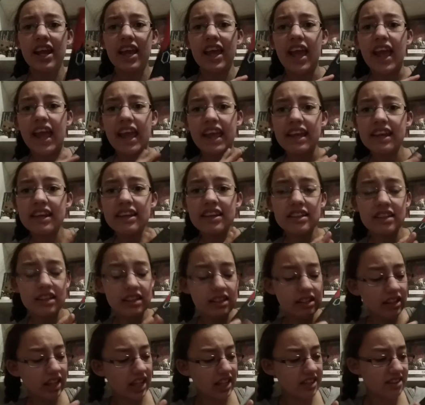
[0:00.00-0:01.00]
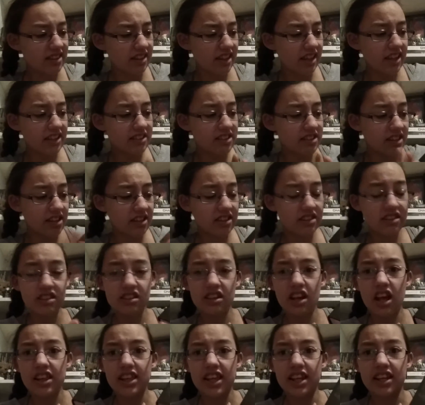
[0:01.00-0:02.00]
I hate it, because it's
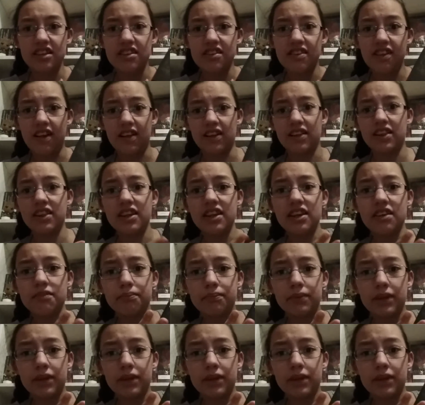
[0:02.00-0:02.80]
not that it's ugly,